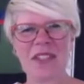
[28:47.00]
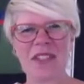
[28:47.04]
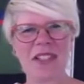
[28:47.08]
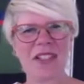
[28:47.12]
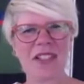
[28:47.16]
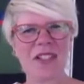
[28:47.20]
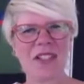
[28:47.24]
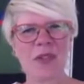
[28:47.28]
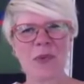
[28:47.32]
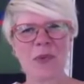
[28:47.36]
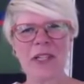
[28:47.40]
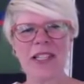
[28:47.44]

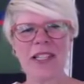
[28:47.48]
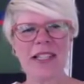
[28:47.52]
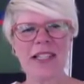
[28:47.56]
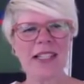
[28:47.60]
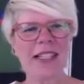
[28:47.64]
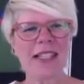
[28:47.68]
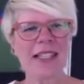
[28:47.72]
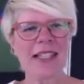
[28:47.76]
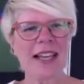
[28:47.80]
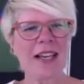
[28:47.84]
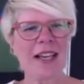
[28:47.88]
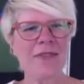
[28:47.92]
Sweet and
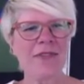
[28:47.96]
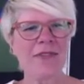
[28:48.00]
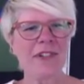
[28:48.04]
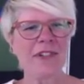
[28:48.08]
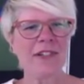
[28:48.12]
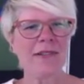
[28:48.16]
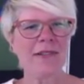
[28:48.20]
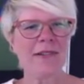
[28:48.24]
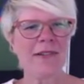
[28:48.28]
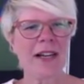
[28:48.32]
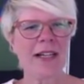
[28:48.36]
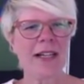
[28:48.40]

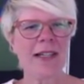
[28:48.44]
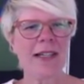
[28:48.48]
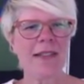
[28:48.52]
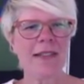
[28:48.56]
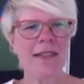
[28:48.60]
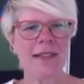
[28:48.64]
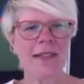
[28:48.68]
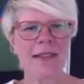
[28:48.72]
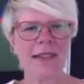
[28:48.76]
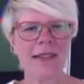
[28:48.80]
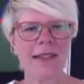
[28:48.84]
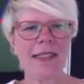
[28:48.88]
savory, right?
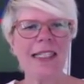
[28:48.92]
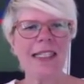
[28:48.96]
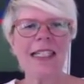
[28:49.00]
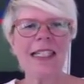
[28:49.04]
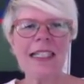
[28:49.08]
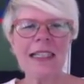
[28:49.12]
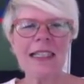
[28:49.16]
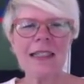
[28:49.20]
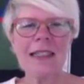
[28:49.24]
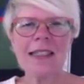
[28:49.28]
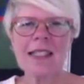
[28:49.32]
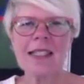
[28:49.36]

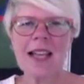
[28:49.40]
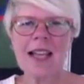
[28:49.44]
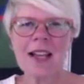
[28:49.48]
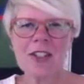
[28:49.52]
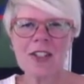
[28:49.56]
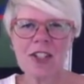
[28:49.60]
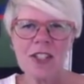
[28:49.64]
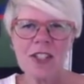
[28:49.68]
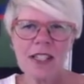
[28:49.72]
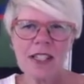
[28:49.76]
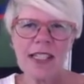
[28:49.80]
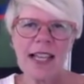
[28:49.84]
Little
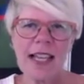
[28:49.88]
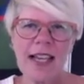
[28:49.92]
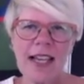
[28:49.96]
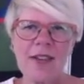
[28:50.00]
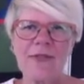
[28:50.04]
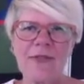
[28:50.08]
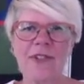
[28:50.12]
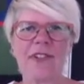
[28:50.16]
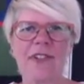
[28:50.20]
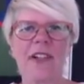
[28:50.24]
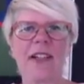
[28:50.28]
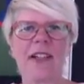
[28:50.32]
touch of
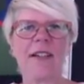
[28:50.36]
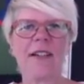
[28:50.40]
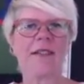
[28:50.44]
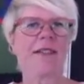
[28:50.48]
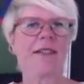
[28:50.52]
savory.